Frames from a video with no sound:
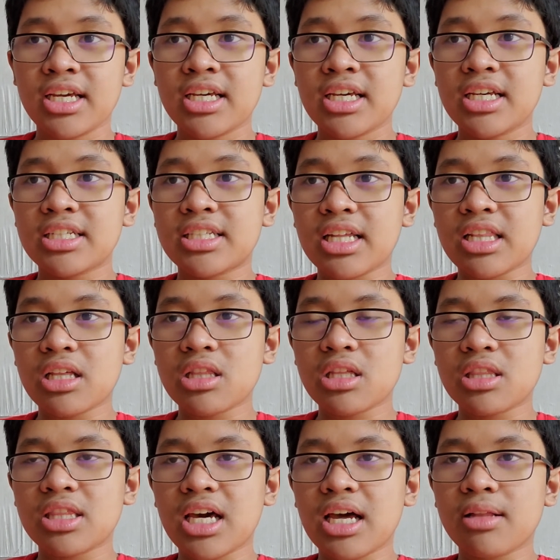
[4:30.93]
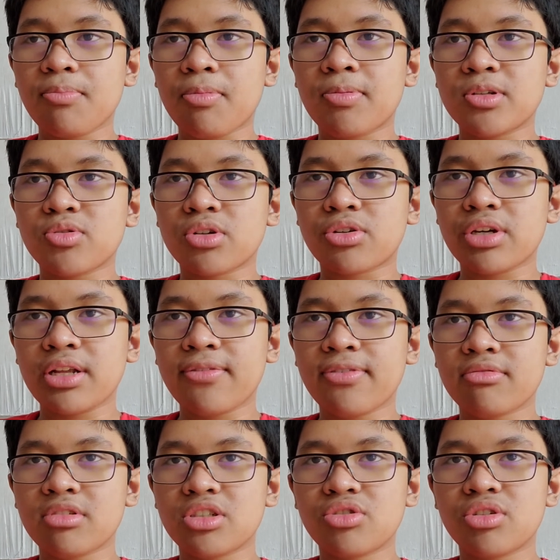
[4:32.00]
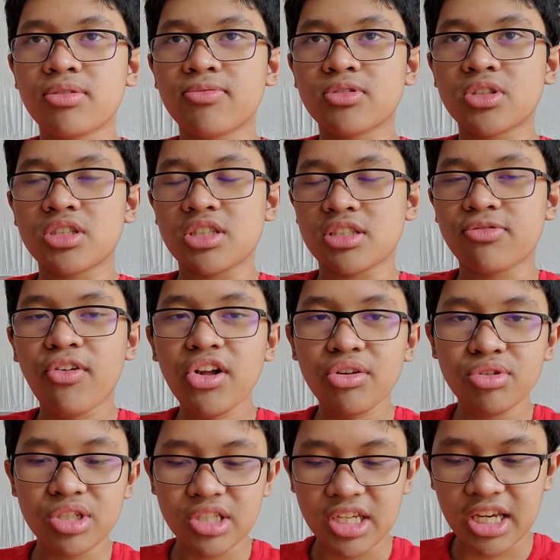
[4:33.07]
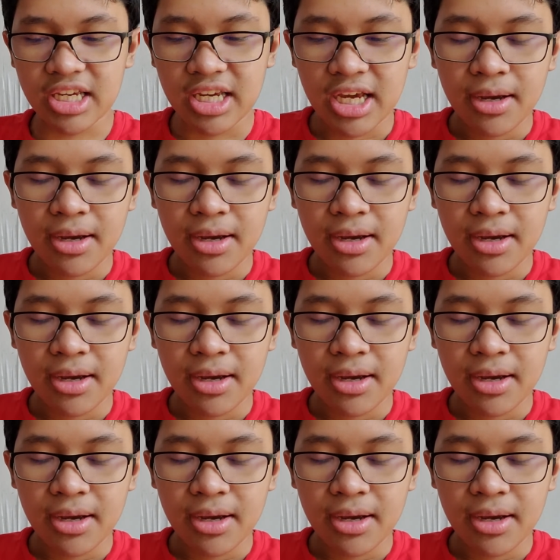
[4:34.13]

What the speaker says: is that they think that Perpetua creating 52 universes is father to the king,